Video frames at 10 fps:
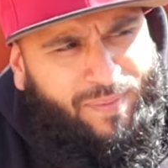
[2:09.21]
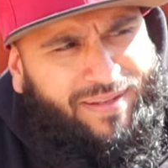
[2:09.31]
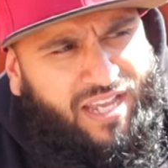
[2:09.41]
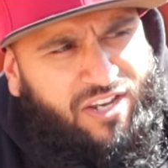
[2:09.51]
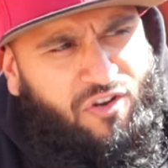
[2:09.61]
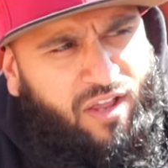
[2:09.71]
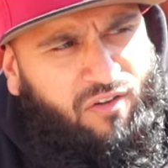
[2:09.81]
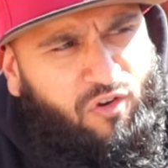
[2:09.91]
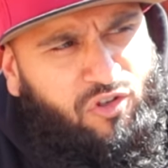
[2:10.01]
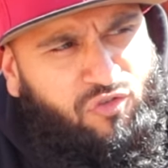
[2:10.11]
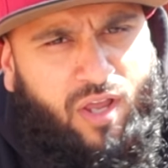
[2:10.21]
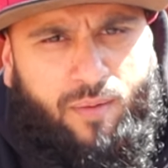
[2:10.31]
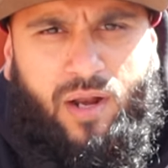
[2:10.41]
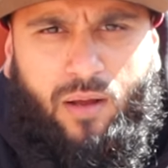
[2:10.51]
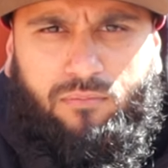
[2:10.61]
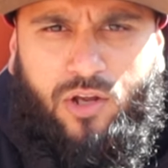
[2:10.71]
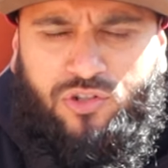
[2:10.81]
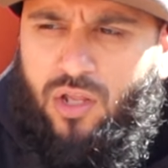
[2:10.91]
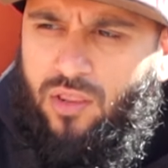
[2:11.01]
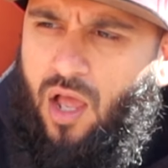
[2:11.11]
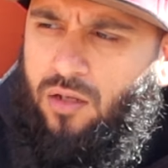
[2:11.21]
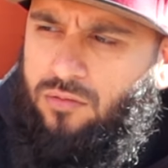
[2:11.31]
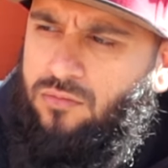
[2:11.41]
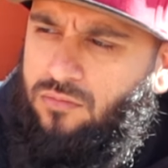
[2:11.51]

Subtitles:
my 10-year anniversary coming up. MashaAllah.